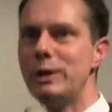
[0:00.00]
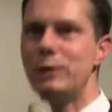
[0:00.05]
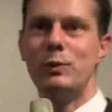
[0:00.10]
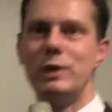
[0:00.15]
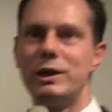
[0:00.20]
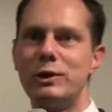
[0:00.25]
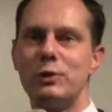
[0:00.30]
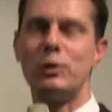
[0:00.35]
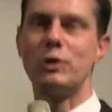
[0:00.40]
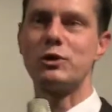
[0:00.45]

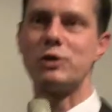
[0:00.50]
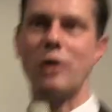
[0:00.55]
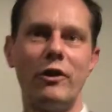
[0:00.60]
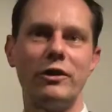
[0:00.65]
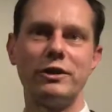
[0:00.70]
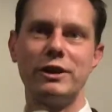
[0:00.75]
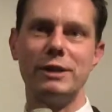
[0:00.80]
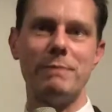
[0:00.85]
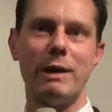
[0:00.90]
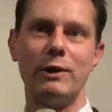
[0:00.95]
could also
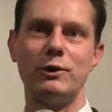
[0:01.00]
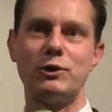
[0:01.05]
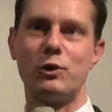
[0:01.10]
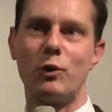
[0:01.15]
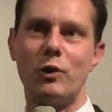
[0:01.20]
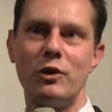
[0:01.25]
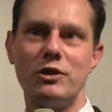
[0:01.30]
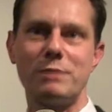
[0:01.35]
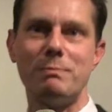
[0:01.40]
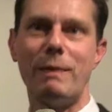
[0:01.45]
argue about
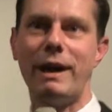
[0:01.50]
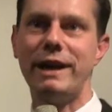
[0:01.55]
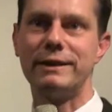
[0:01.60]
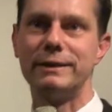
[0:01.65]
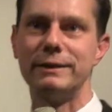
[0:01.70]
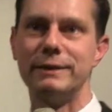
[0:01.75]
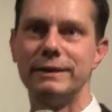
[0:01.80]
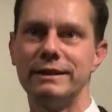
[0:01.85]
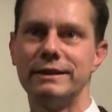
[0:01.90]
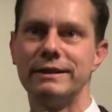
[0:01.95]
George
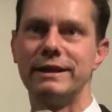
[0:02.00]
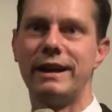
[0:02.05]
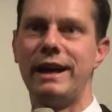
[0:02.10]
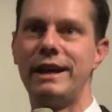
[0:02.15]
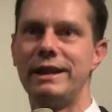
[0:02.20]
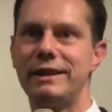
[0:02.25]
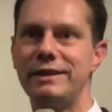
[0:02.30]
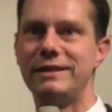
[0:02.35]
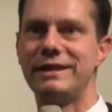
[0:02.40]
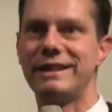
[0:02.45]
Michael,
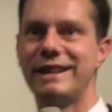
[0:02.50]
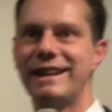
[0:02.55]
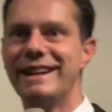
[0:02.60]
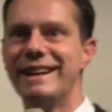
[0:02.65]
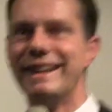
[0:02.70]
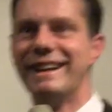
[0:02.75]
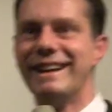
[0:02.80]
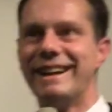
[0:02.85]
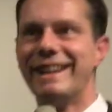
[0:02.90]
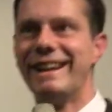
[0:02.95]
and
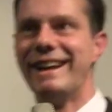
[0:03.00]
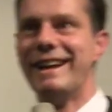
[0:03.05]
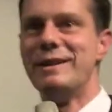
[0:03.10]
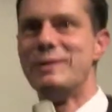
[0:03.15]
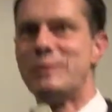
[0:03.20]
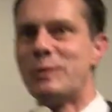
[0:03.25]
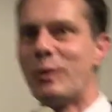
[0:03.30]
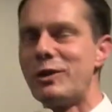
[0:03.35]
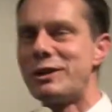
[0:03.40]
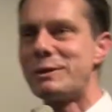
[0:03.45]

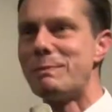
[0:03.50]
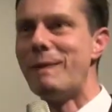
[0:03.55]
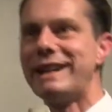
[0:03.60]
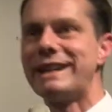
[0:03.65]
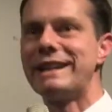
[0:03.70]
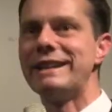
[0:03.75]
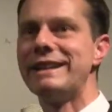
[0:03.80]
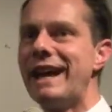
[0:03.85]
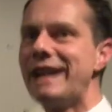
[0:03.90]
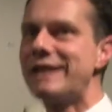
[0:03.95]
George
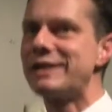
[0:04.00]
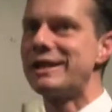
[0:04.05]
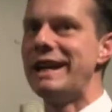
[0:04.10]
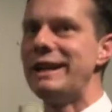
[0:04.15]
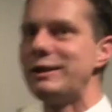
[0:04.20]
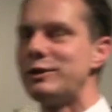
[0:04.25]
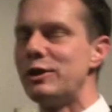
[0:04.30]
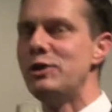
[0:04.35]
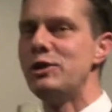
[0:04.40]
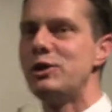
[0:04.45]
Michael likes
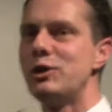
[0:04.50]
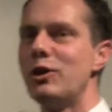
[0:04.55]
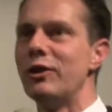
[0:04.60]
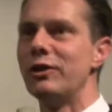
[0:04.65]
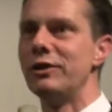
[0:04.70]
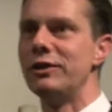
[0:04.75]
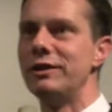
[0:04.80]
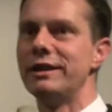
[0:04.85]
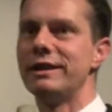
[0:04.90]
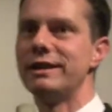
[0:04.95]
Elton
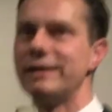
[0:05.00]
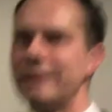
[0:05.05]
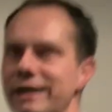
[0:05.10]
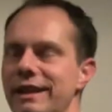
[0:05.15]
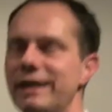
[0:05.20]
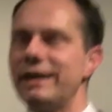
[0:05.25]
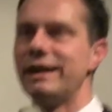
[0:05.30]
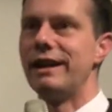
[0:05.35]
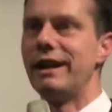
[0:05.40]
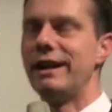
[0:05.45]
John.
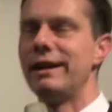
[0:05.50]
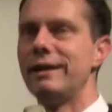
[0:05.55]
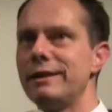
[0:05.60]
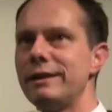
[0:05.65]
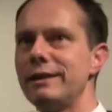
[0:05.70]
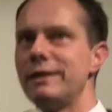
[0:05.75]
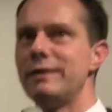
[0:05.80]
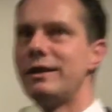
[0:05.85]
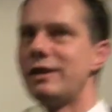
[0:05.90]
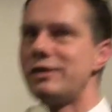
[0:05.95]

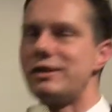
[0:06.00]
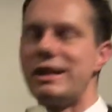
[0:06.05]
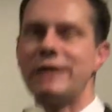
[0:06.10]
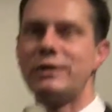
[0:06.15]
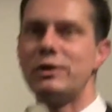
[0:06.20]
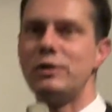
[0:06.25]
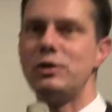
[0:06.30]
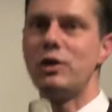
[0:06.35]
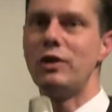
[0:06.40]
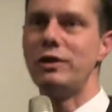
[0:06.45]
Thus,
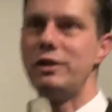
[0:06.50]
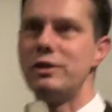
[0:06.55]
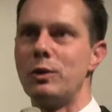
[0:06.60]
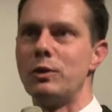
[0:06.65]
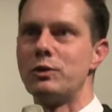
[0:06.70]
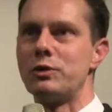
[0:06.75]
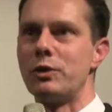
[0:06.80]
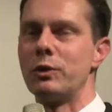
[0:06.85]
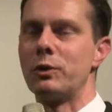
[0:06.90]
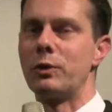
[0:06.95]
Elton John is
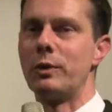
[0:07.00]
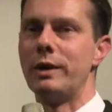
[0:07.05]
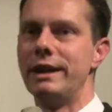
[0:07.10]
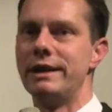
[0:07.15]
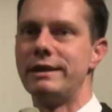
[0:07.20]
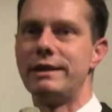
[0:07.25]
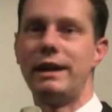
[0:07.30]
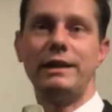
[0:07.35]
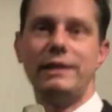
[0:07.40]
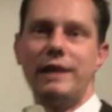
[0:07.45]
also
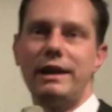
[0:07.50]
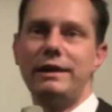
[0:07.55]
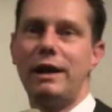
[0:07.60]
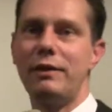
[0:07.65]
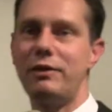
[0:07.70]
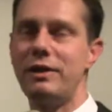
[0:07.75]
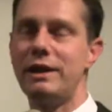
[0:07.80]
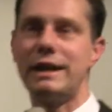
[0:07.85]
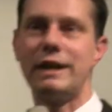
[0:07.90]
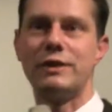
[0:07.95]
great. I
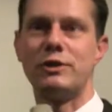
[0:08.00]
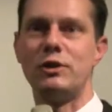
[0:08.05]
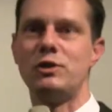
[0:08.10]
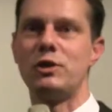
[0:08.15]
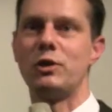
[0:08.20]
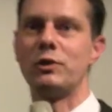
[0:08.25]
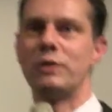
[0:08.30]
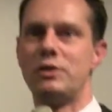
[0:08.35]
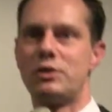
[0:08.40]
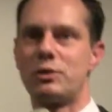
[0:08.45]
think Elton
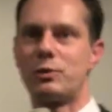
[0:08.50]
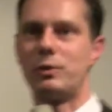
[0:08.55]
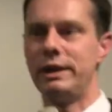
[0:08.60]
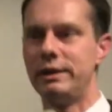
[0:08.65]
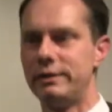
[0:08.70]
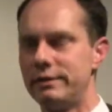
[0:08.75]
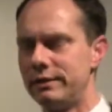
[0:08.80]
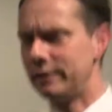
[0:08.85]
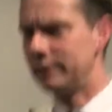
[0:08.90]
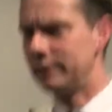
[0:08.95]
John is great.